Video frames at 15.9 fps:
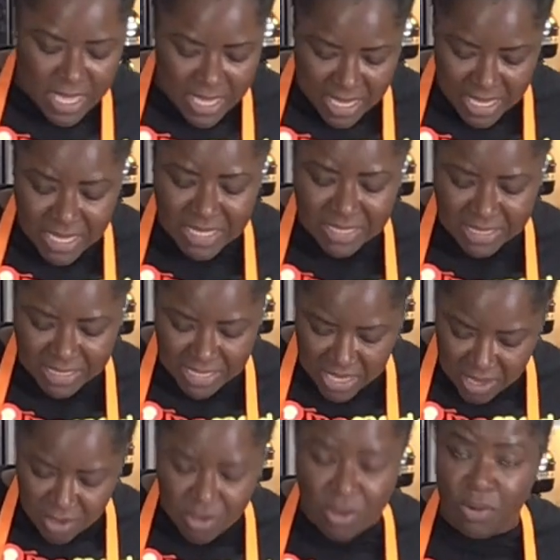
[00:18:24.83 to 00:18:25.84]
It is
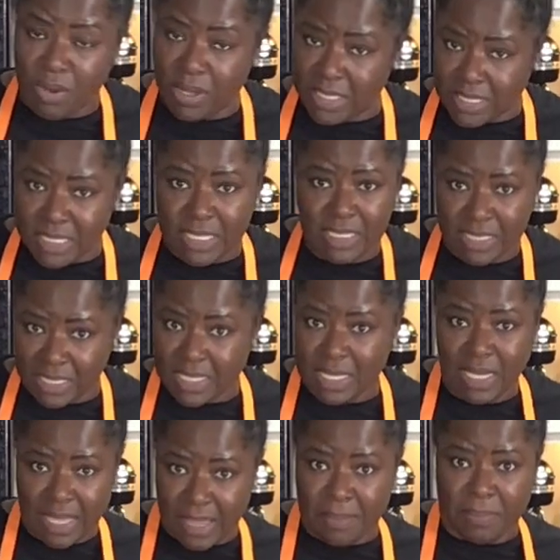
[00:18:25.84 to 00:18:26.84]
still going to look
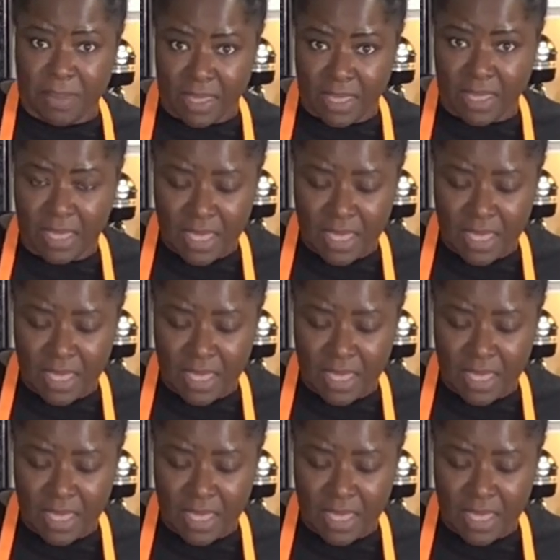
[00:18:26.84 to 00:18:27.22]
clumpy